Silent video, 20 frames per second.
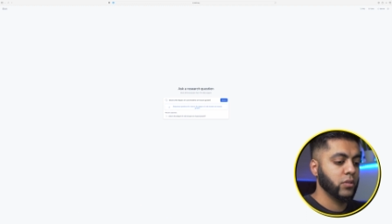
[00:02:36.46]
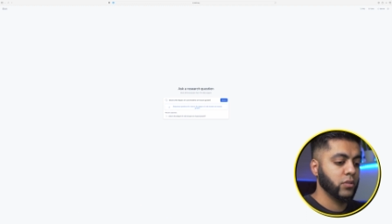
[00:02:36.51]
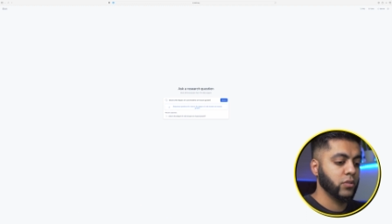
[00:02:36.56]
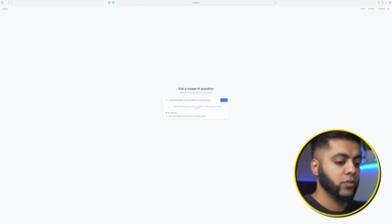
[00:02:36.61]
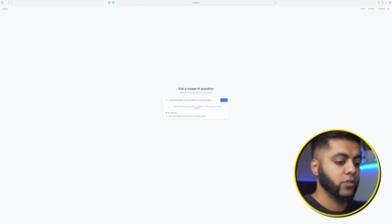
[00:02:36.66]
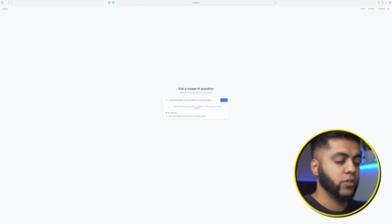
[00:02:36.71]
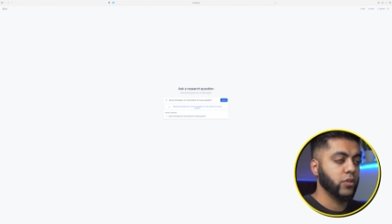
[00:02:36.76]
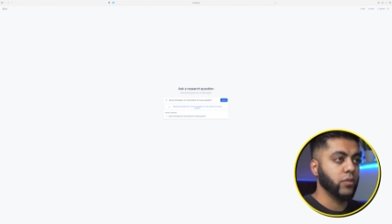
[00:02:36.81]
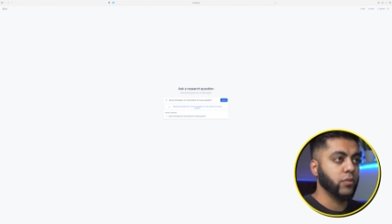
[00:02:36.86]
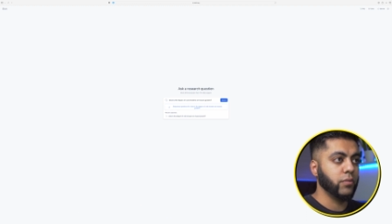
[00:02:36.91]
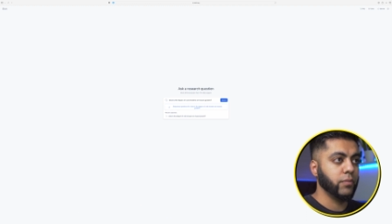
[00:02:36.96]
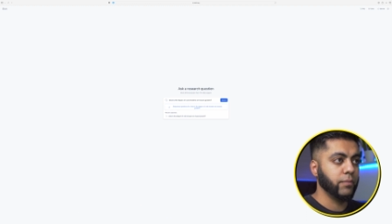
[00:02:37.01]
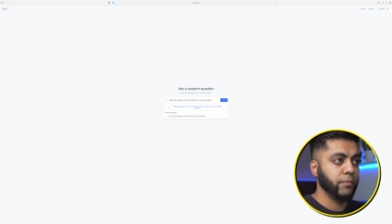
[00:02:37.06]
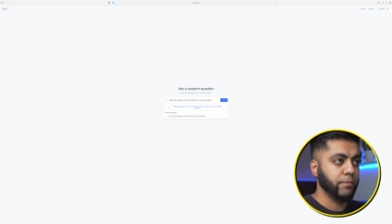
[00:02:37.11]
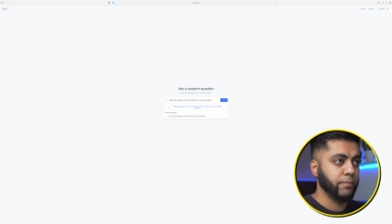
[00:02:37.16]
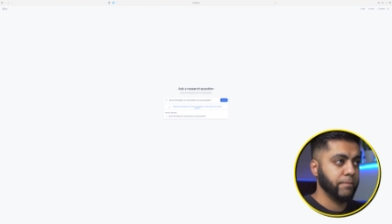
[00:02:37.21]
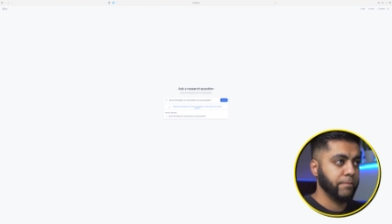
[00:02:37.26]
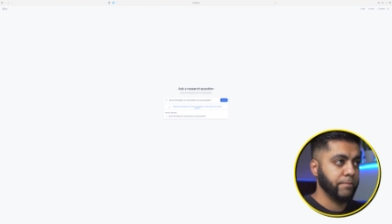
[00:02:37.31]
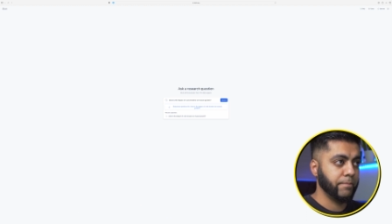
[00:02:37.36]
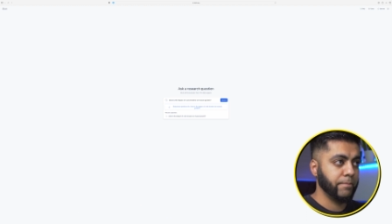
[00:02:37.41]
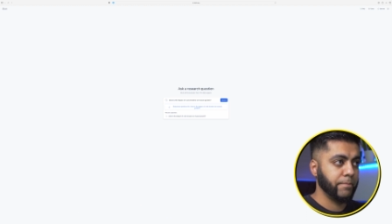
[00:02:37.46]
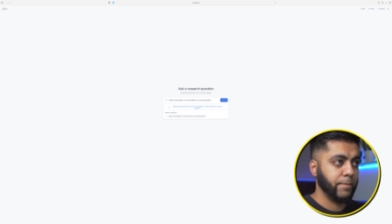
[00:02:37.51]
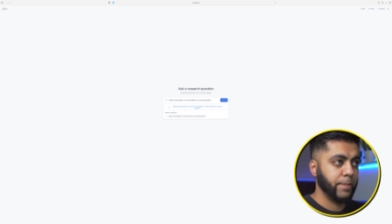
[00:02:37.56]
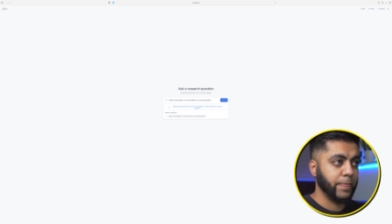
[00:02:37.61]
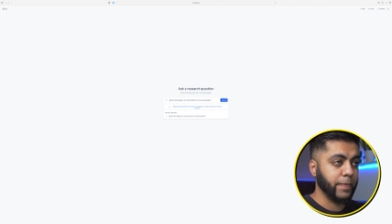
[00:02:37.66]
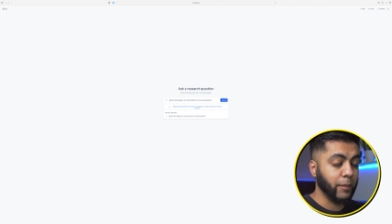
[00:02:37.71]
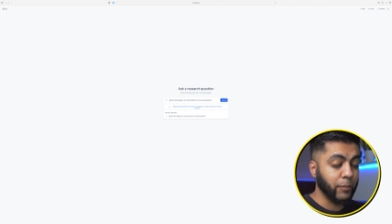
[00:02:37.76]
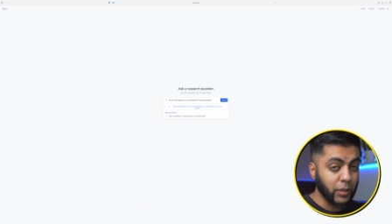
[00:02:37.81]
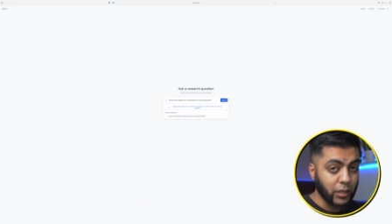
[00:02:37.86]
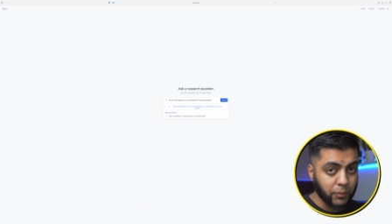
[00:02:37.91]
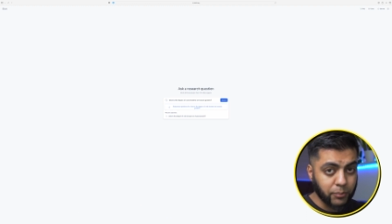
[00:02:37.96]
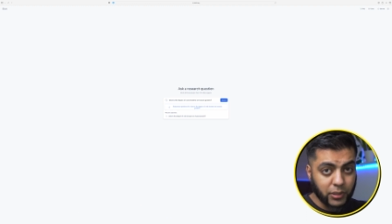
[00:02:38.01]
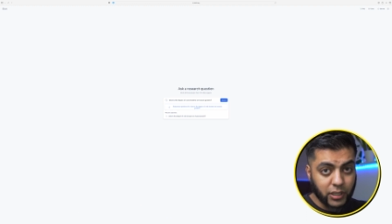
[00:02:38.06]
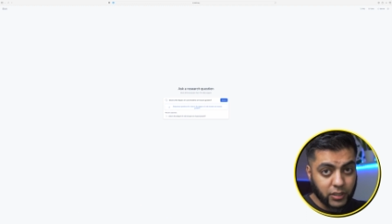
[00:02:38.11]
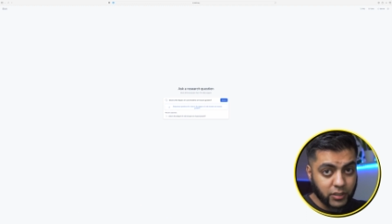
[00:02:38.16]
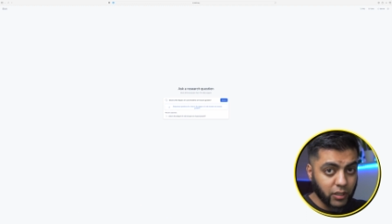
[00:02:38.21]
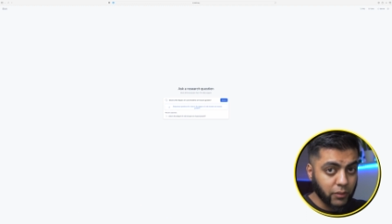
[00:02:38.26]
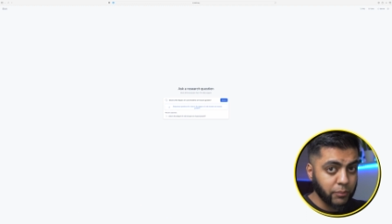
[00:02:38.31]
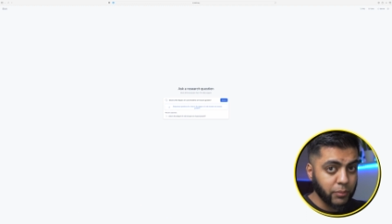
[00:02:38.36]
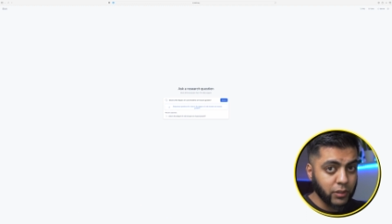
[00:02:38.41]
So, I mean,
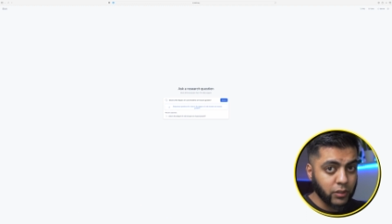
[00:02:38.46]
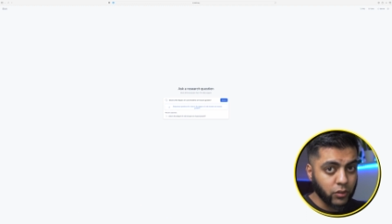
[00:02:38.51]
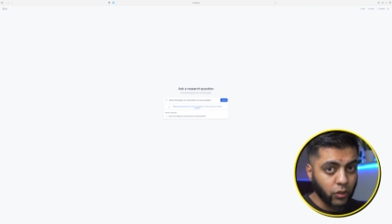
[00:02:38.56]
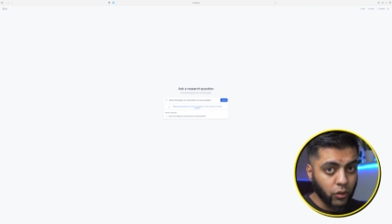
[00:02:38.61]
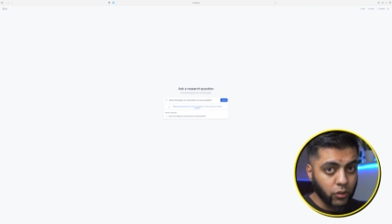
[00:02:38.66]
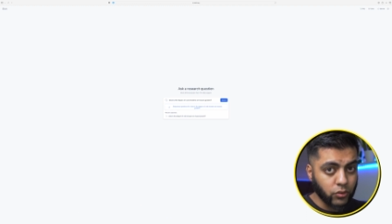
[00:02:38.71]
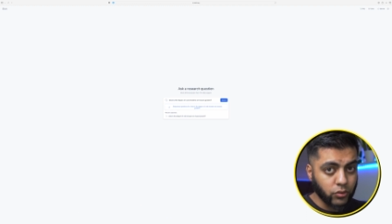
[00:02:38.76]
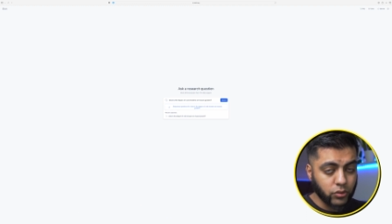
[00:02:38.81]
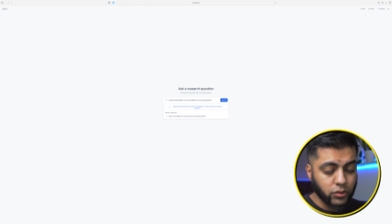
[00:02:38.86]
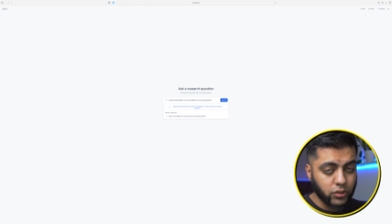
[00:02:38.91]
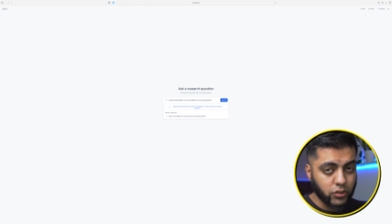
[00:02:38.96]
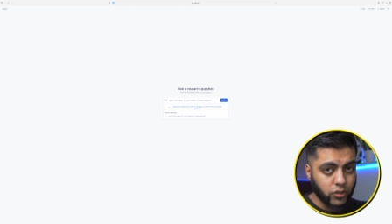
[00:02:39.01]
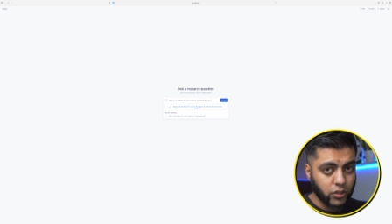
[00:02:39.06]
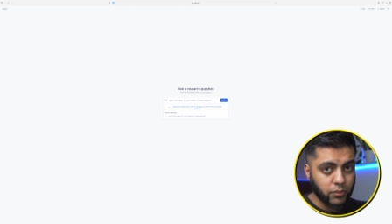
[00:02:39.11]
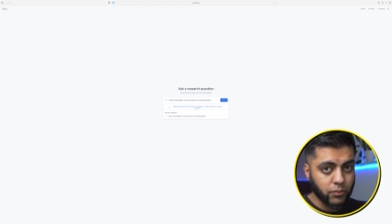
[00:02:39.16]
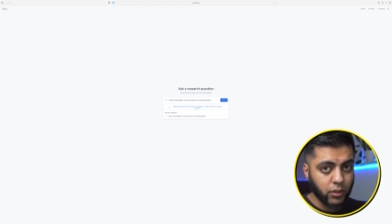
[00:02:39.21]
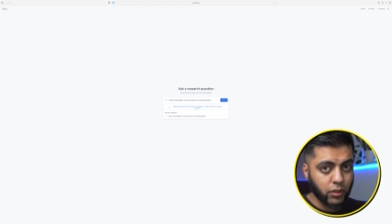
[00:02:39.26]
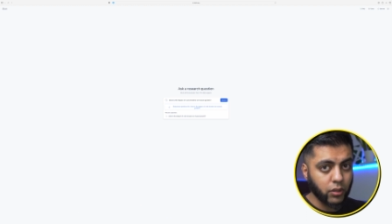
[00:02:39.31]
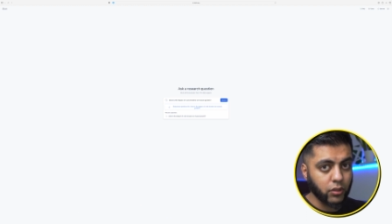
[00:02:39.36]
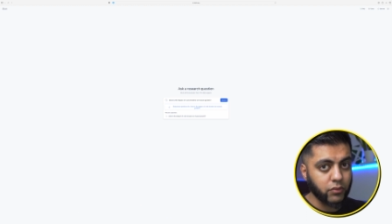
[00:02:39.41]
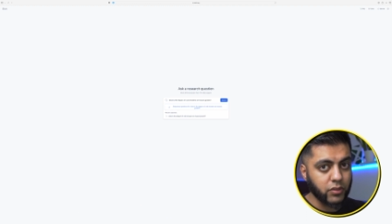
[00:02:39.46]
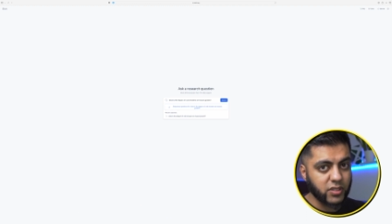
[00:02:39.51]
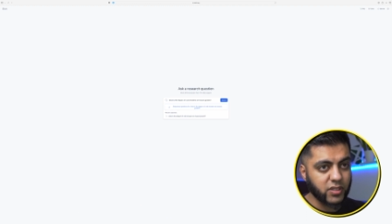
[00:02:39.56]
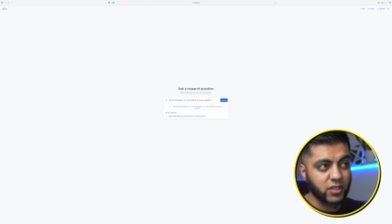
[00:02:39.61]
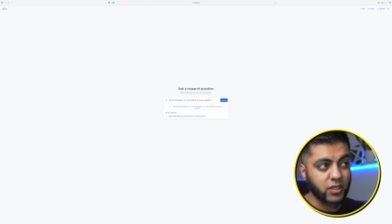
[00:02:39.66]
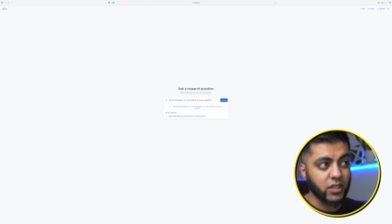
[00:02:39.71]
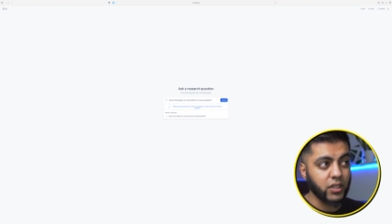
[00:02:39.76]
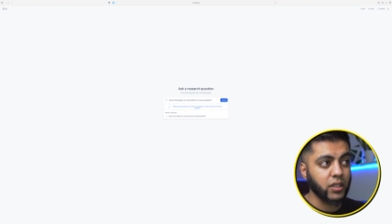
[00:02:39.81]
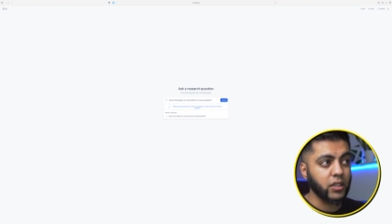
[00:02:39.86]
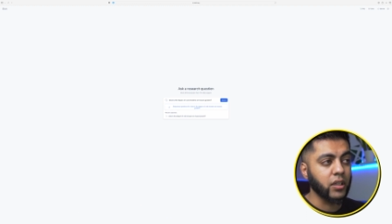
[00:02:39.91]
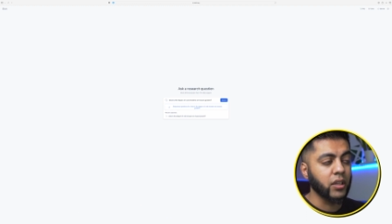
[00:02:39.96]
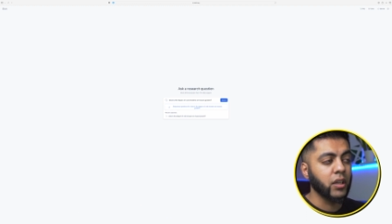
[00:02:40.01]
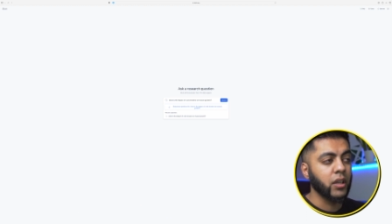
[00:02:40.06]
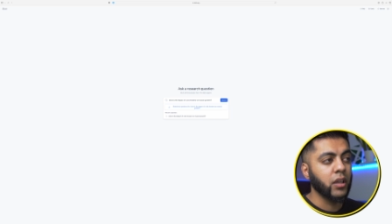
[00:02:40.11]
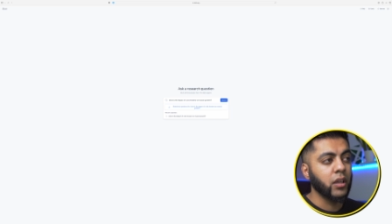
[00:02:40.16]
because I've been going to the gym a lot recently,